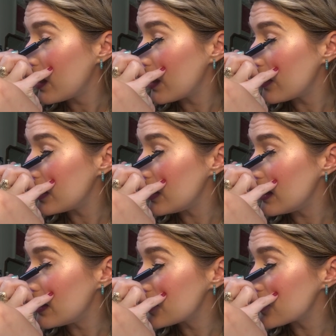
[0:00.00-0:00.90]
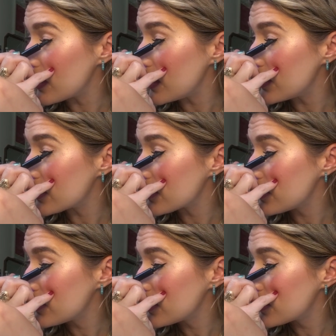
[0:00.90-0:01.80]
and then you literally just
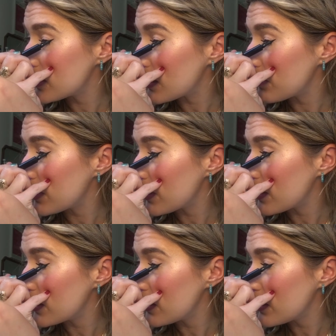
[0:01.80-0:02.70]
stamp it on,